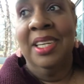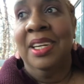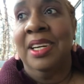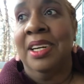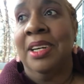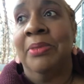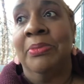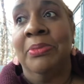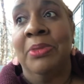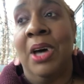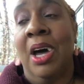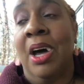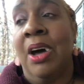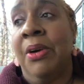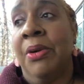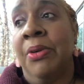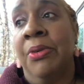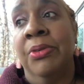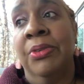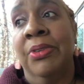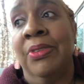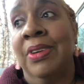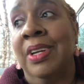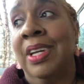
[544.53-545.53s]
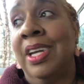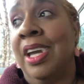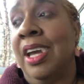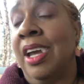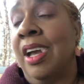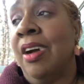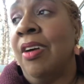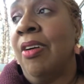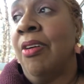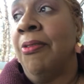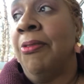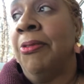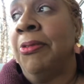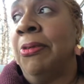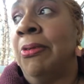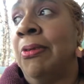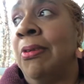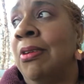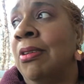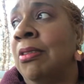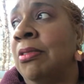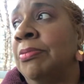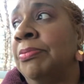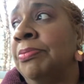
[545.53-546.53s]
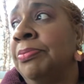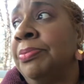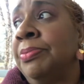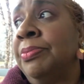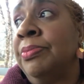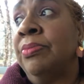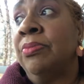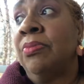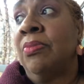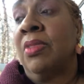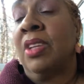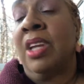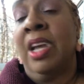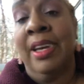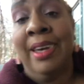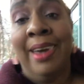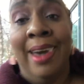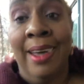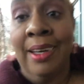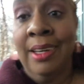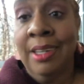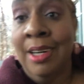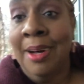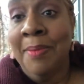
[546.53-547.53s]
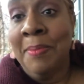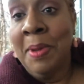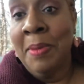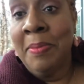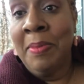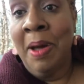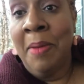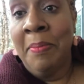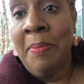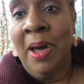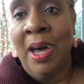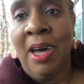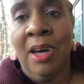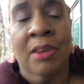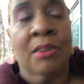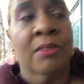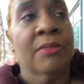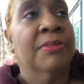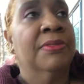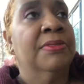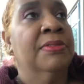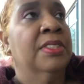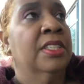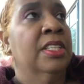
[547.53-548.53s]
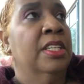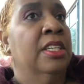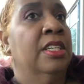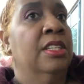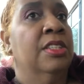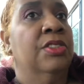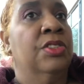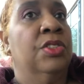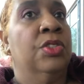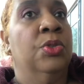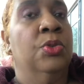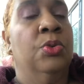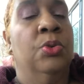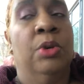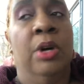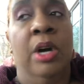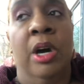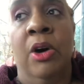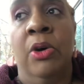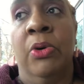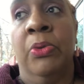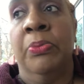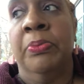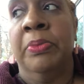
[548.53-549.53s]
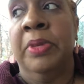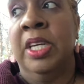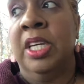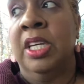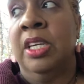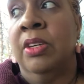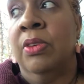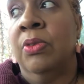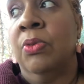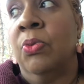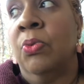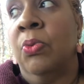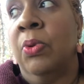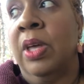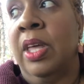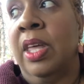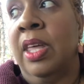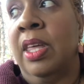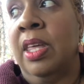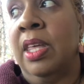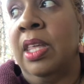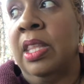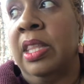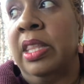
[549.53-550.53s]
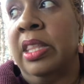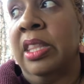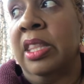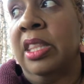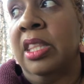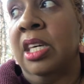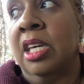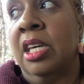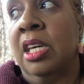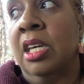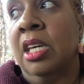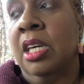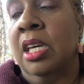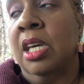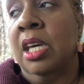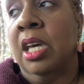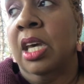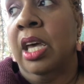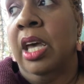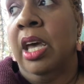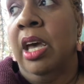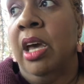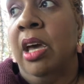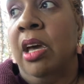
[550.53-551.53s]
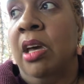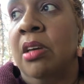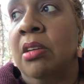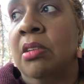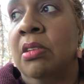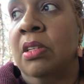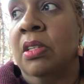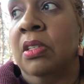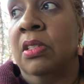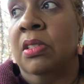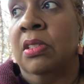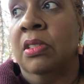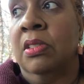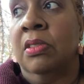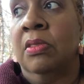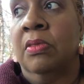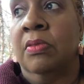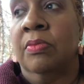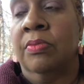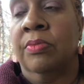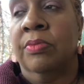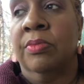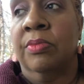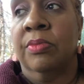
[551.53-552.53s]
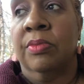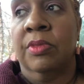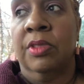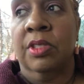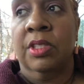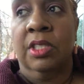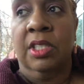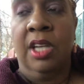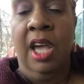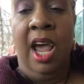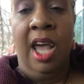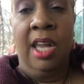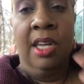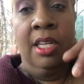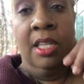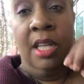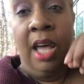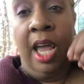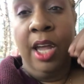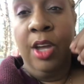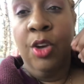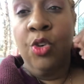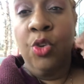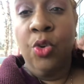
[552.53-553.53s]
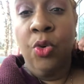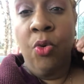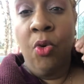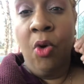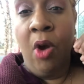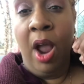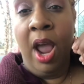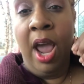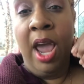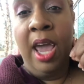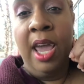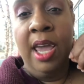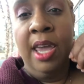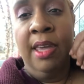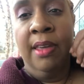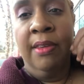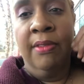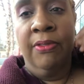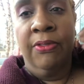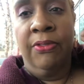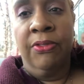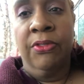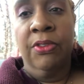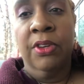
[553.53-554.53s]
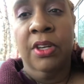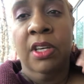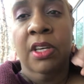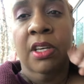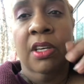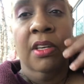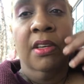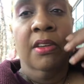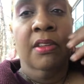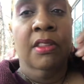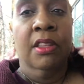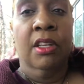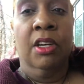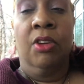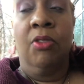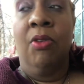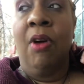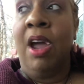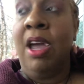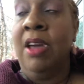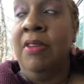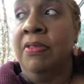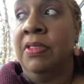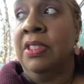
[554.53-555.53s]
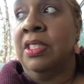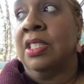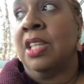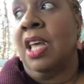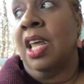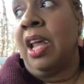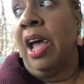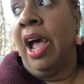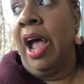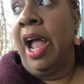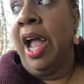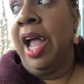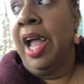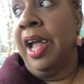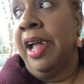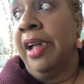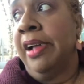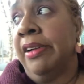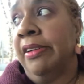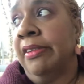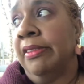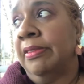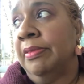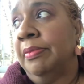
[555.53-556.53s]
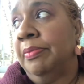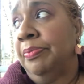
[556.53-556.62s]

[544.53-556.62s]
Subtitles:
I'm not hungry at all. I got gum in my mouth to help me with kind of like the cravings that I have.